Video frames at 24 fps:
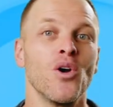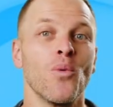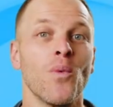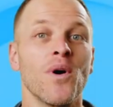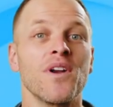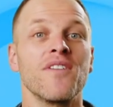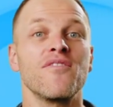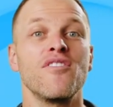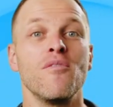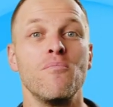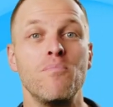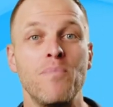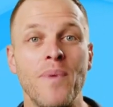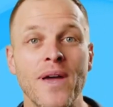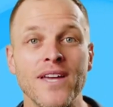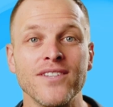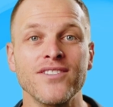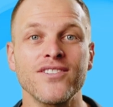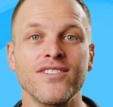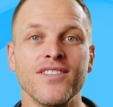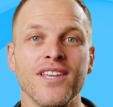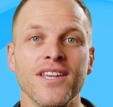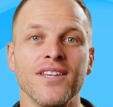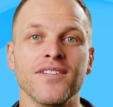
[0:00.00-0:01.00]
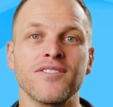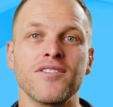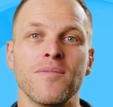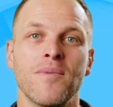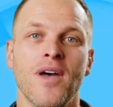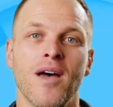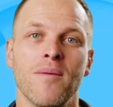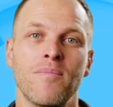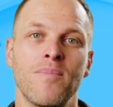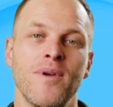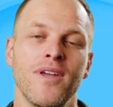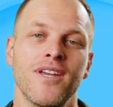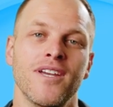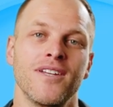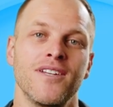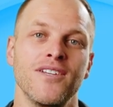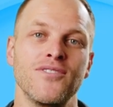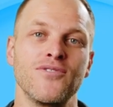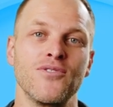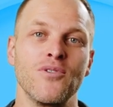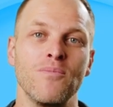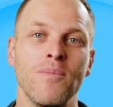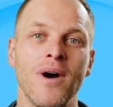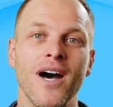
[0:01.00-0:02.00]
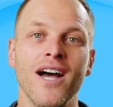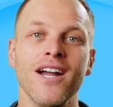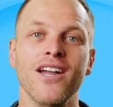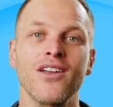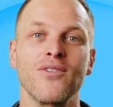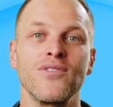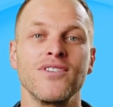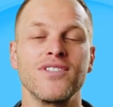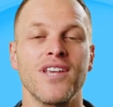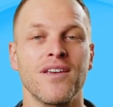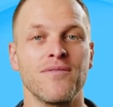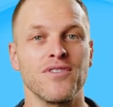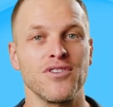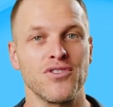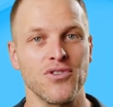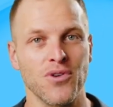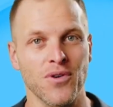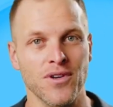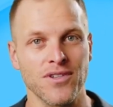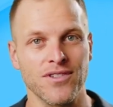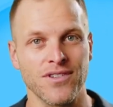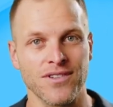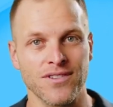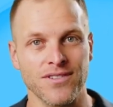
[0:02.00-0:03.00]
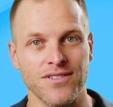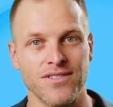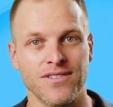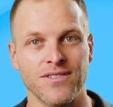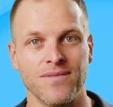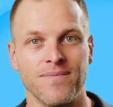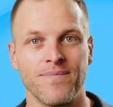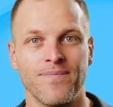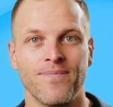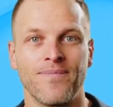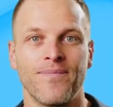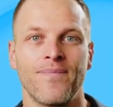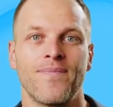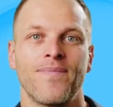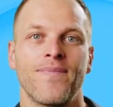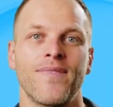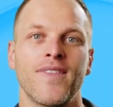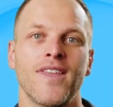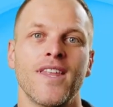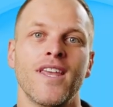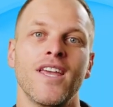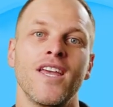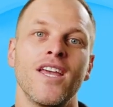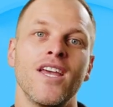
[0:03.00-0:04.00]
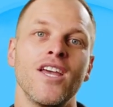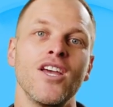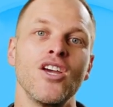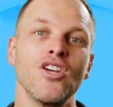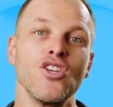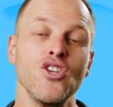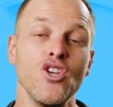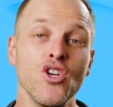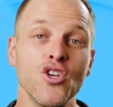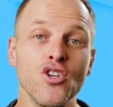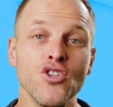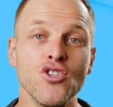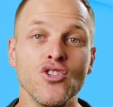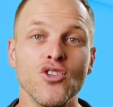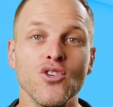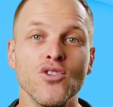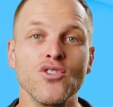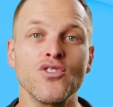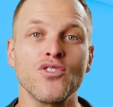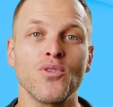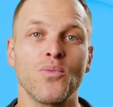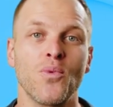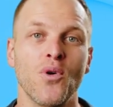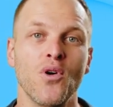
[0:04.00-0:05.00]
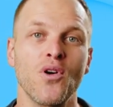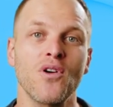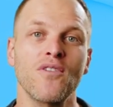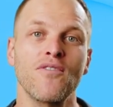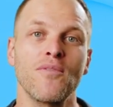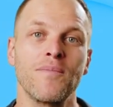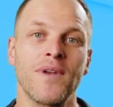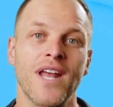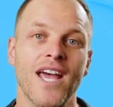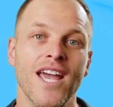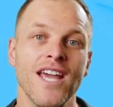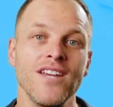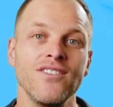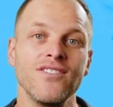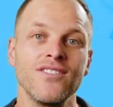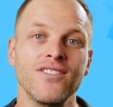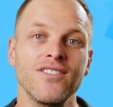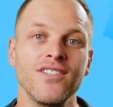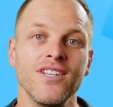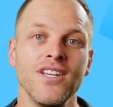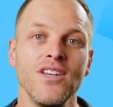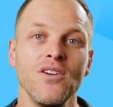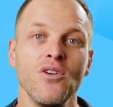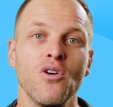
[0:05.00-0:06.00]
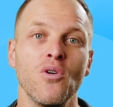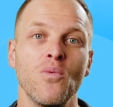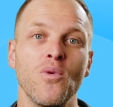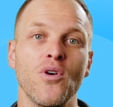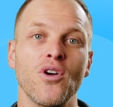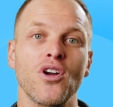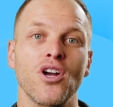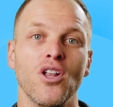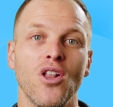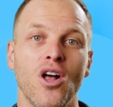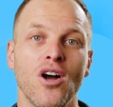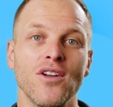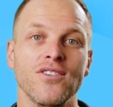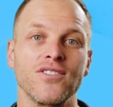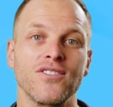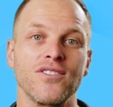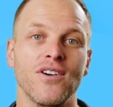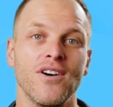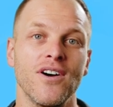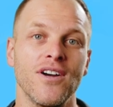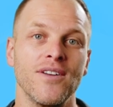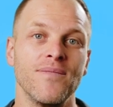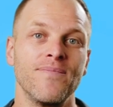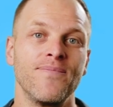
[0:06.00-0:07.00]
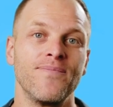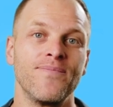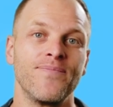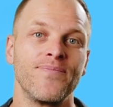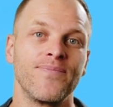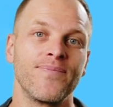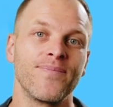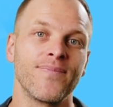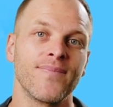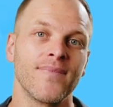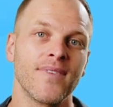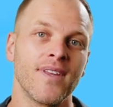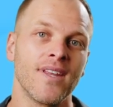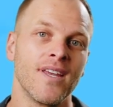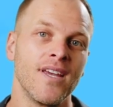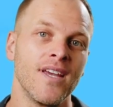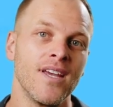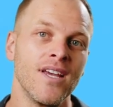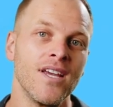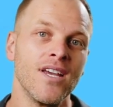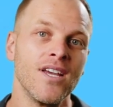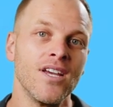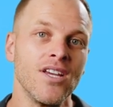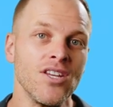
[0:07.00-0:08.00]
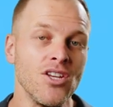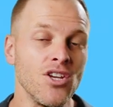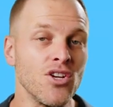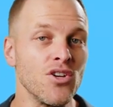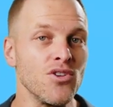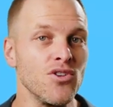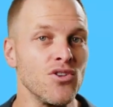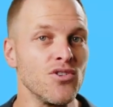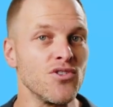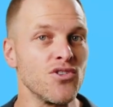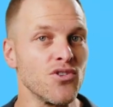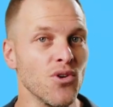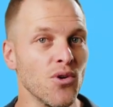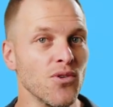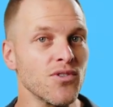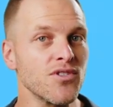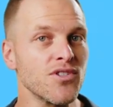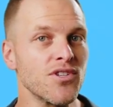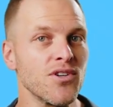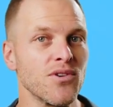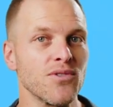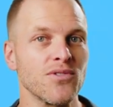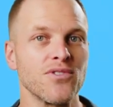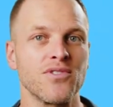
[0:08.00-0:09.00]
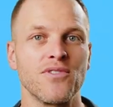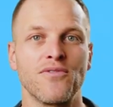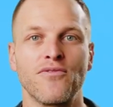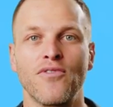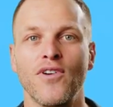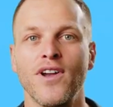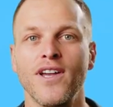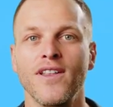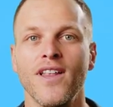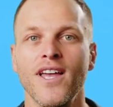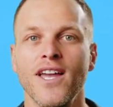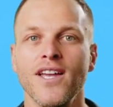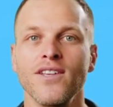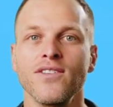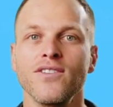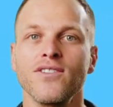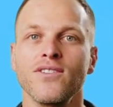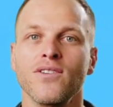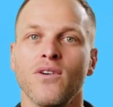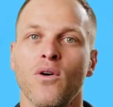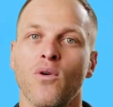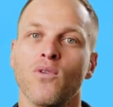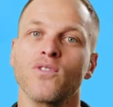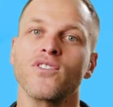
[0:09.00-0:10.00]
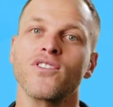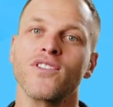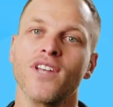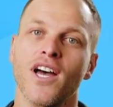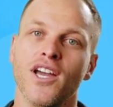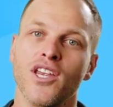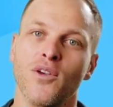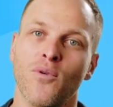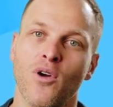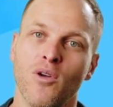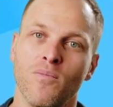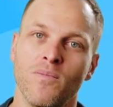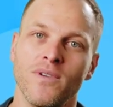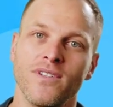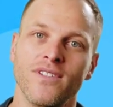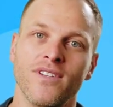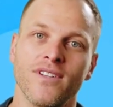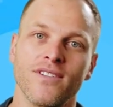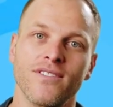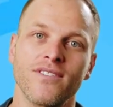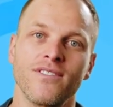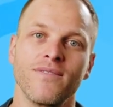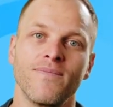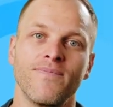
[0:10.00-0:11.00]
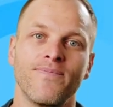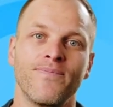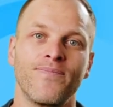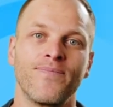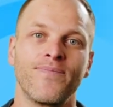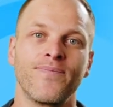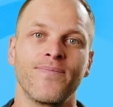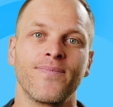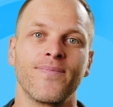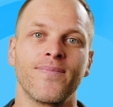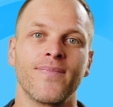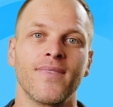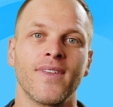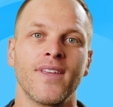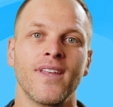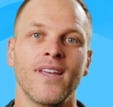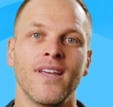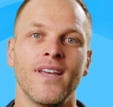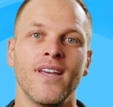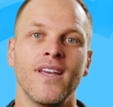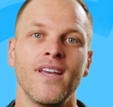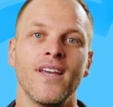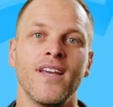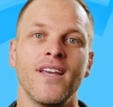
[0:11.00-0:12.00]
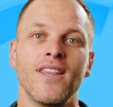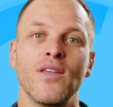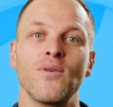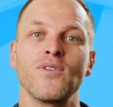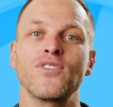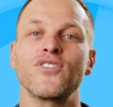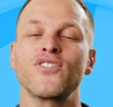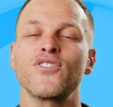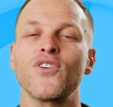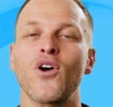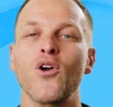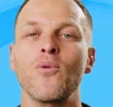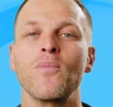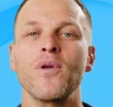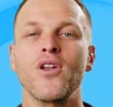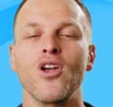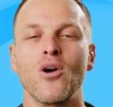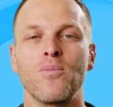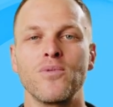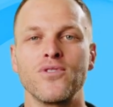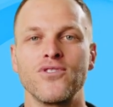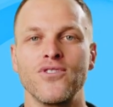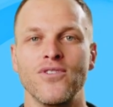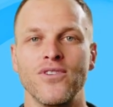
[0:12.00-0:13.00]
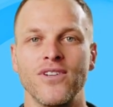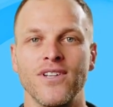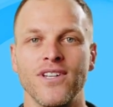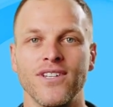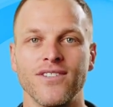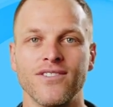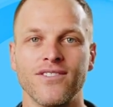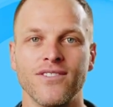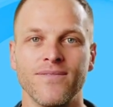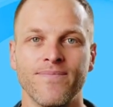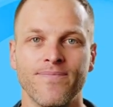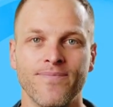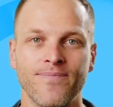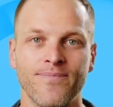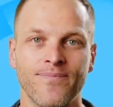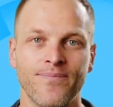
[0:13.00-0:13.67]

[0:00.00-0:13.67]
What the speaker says: One of the best things about being a digital marketer is having choices. You can choose to work from an agency or work client side. You can use your skills to freelance or start your own business. There are so many opportunities.